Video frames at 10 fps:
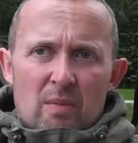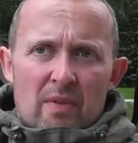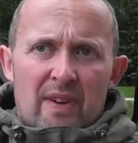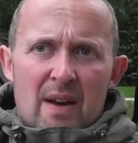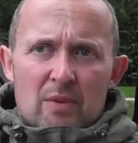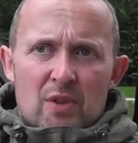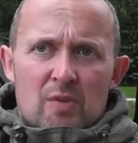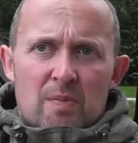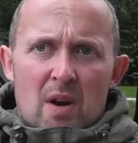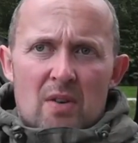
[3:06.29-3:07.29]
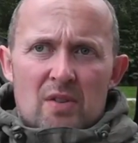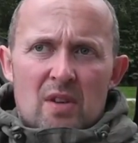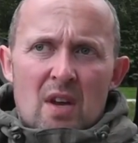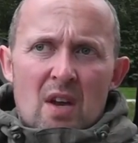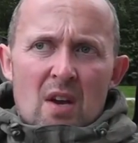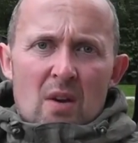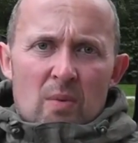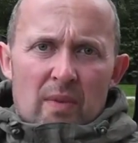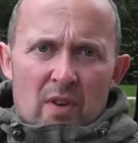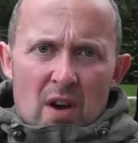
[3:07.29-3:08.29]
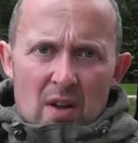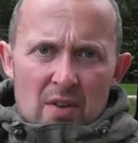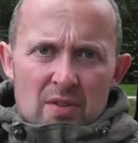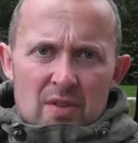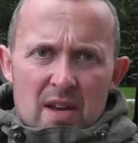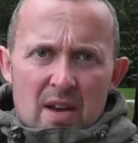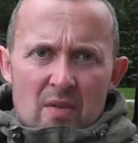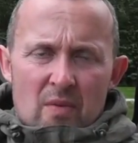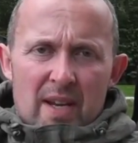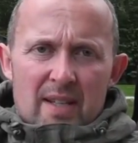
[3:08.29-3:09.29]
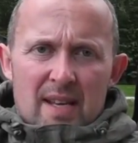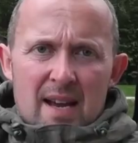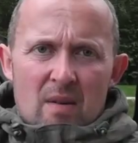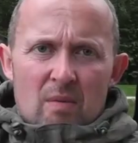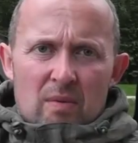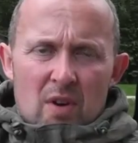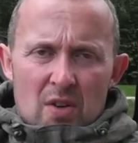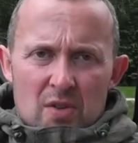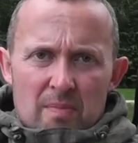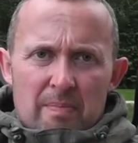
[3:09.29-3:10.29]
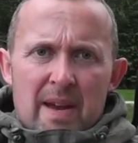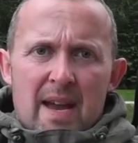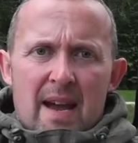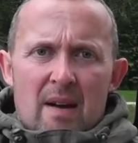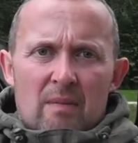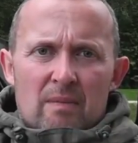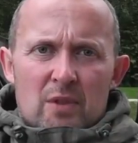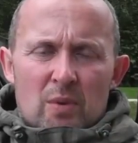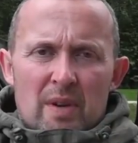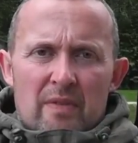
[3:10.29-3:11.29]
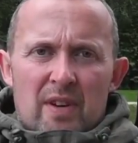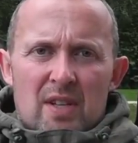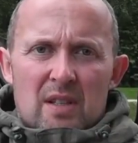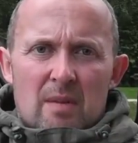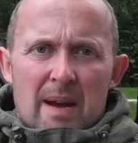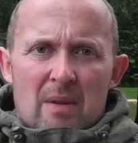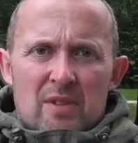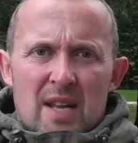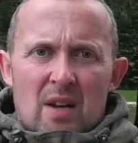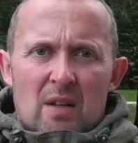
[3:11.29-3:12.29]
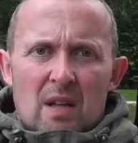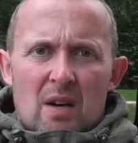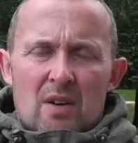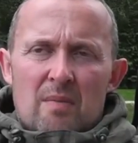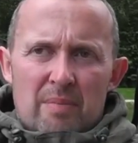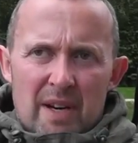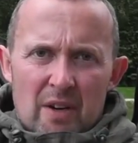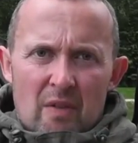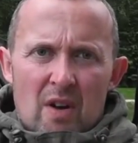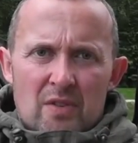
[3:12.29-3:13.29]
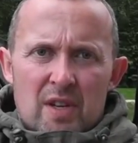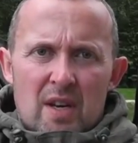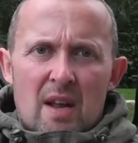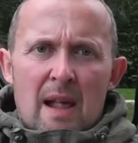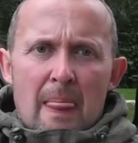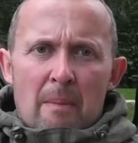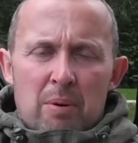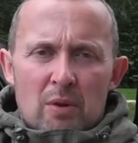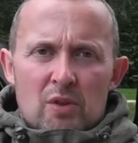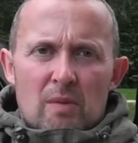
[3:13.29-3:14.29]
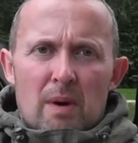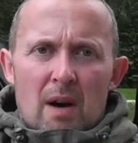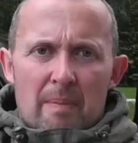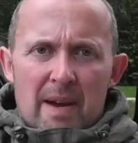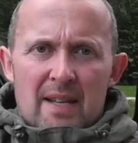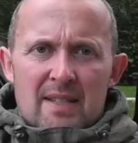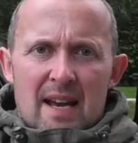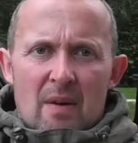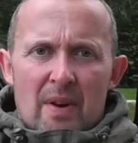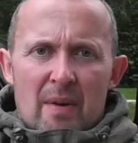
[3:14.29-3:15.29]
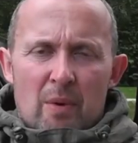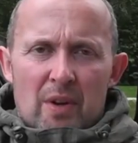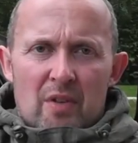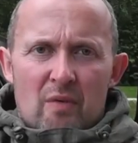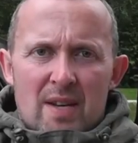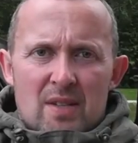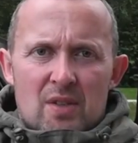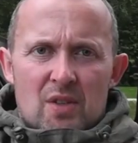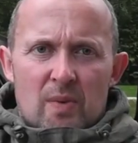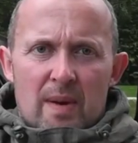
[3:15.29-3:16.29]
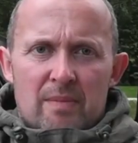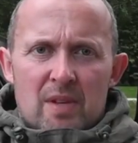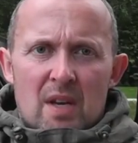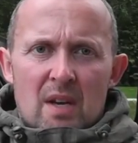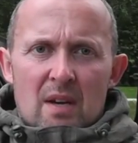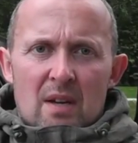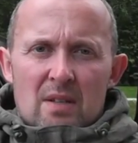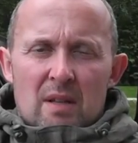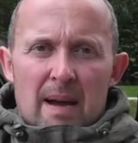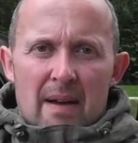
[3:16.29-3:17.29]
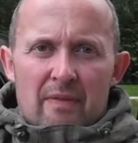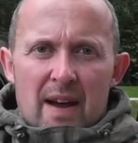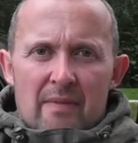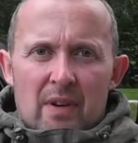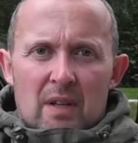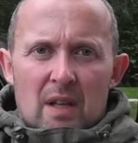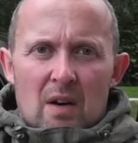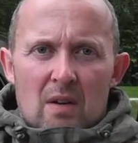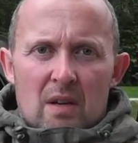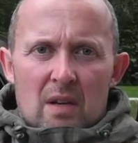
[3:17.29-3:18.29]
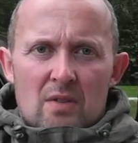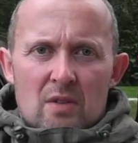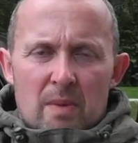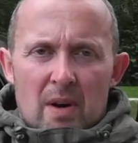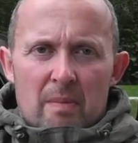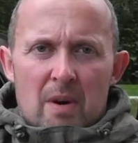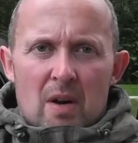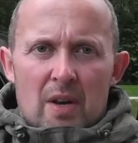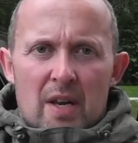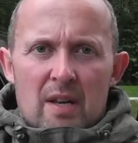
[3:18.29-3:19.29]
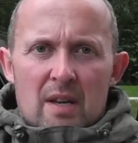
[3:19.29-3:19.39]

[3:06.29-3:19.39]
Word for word: We've found us spots. We've got us rigs out, we've got some bait out, so we're going to fish till about 10 o'clock, bring the rods in, put some more bait out, and then we're going to rest the swims till about 5 o'clock tomorrow morning.